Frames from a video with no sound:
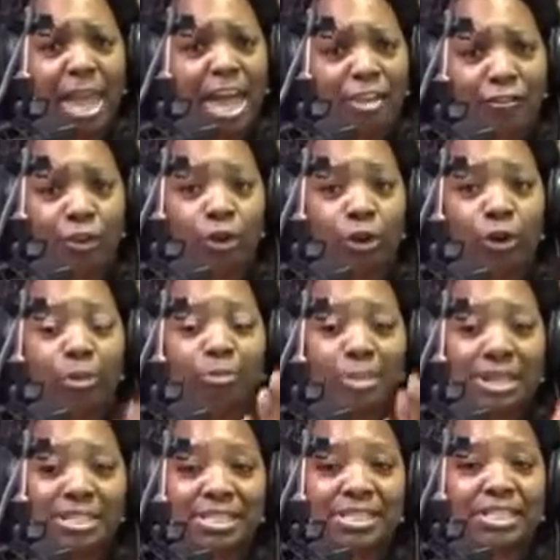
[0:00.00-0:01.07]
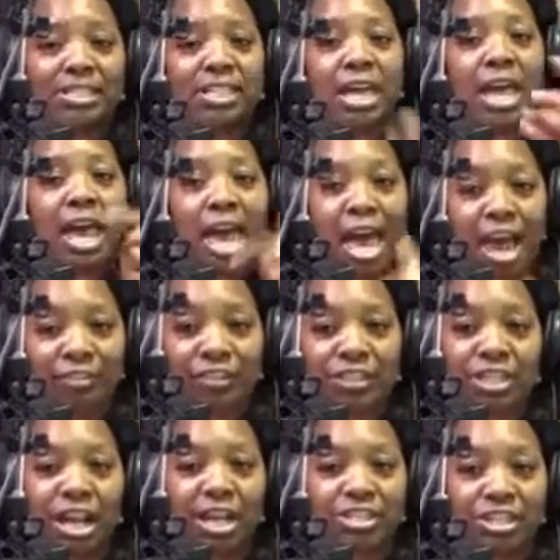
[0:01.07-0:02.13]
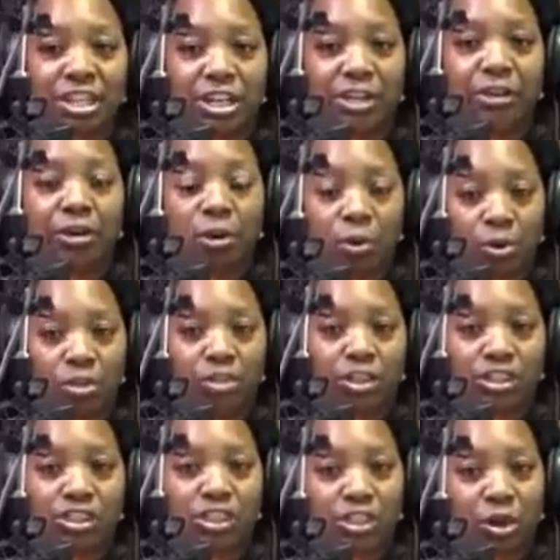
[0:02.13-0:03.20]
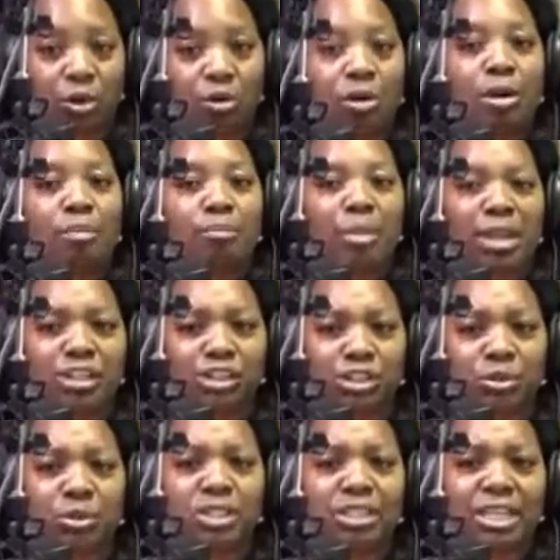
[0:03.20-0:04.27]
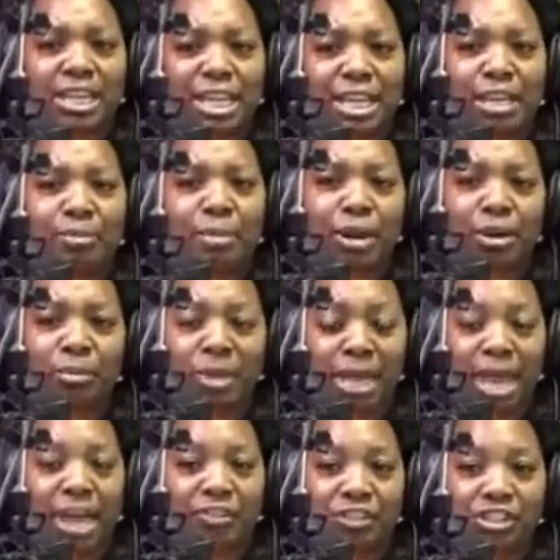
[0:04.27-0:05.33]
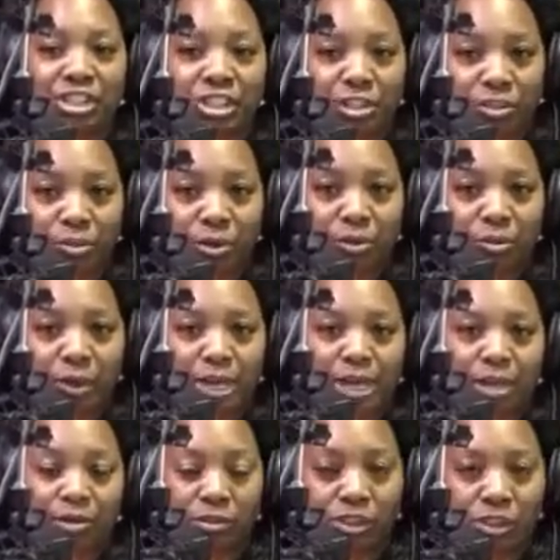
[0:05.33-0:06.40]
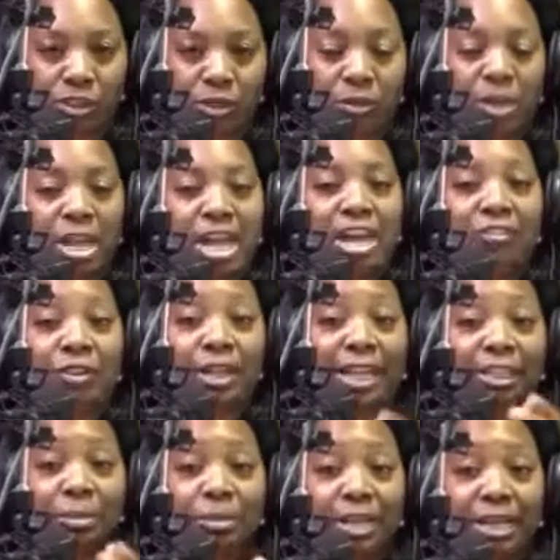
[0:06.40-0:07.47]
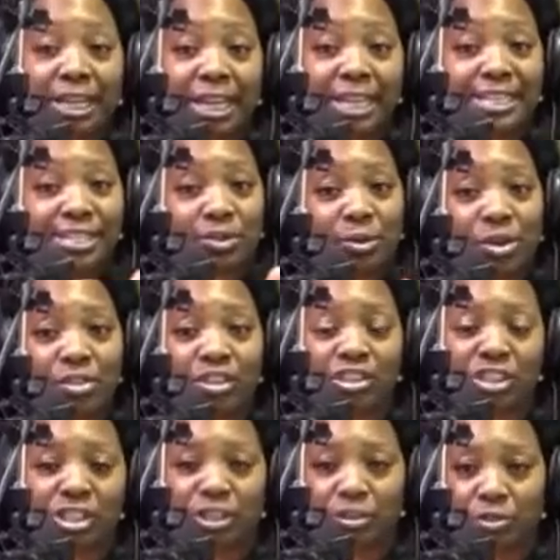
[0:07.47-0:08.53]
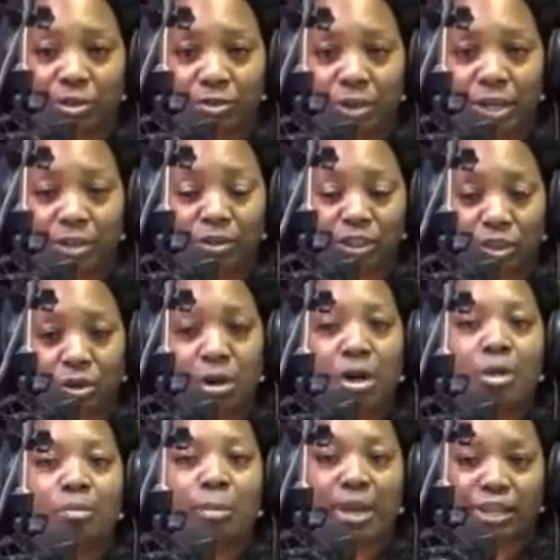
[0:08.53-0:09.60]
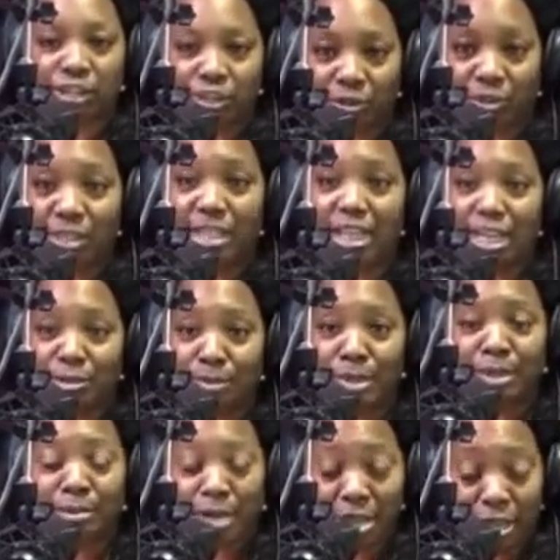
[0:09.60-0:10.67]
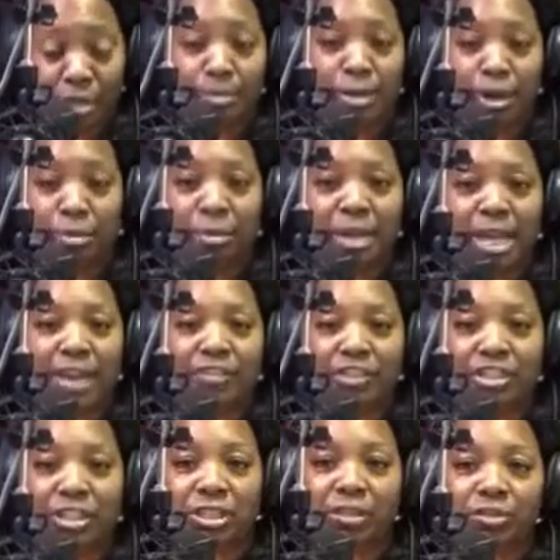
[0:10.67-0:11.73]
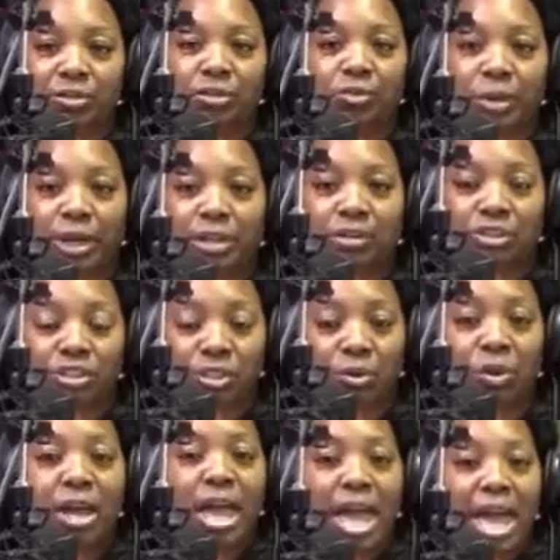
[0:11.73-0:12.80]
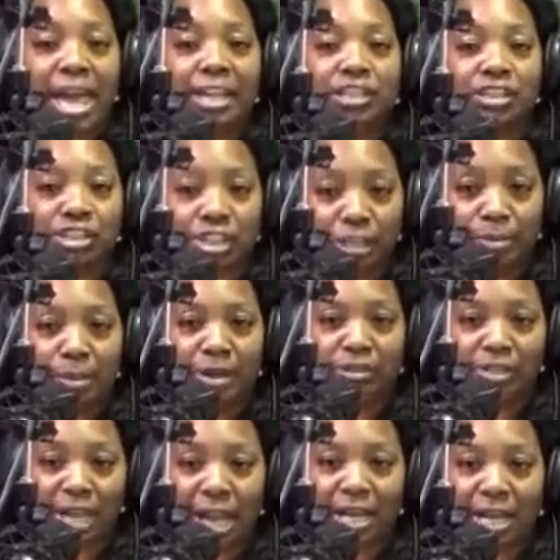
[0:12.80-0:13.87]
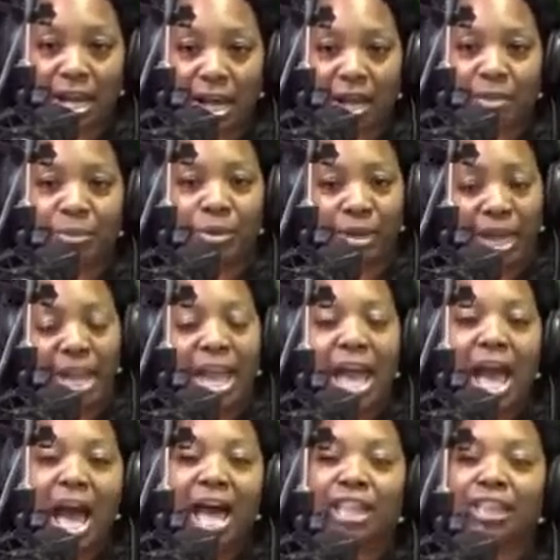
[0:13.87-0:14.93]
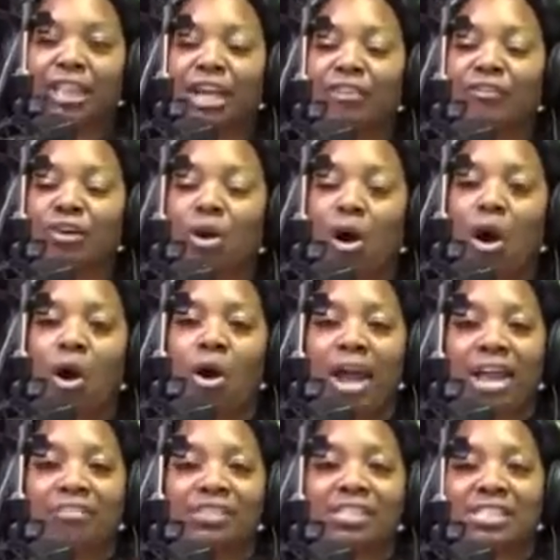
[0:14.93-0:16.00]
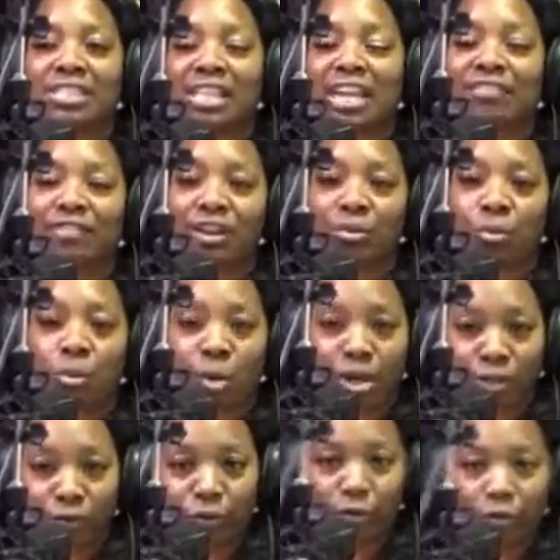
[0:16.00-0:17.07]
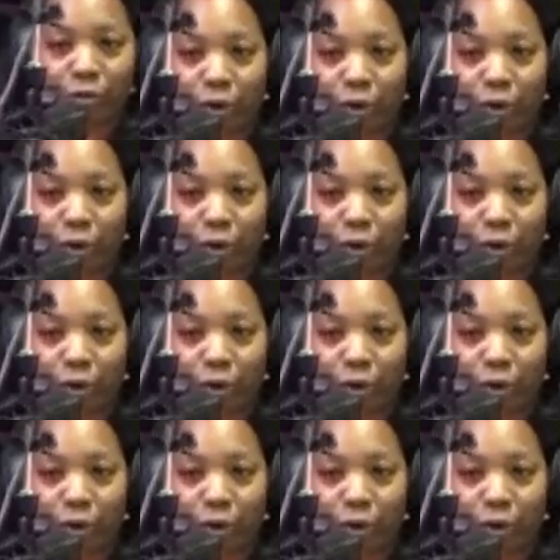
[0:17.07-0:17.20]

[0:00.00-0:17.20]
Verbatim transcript: have your business advertised here on this show, make sure to email me at the Sheila Thorne Radio Show. And if you'd like to be a guest on the Sheila Thorne Radio Show, make sure to email, me at the Sheila Thorne Radio Show at gmail.com. Okay? I love you all. Have a safe and wonderful